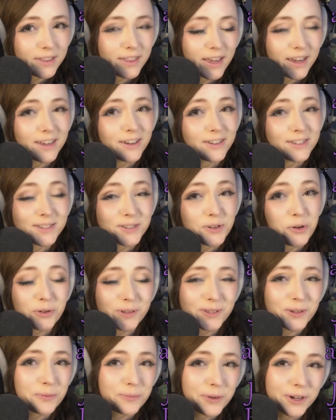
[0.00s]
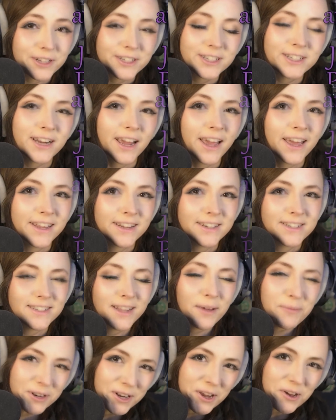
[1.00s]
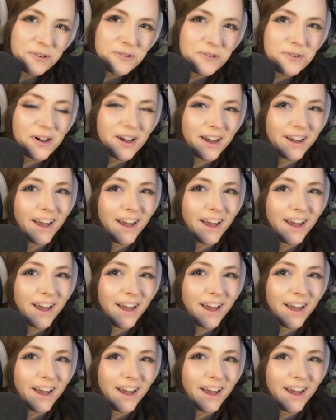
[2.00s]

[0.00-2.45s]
Thank y'all so much, and let me know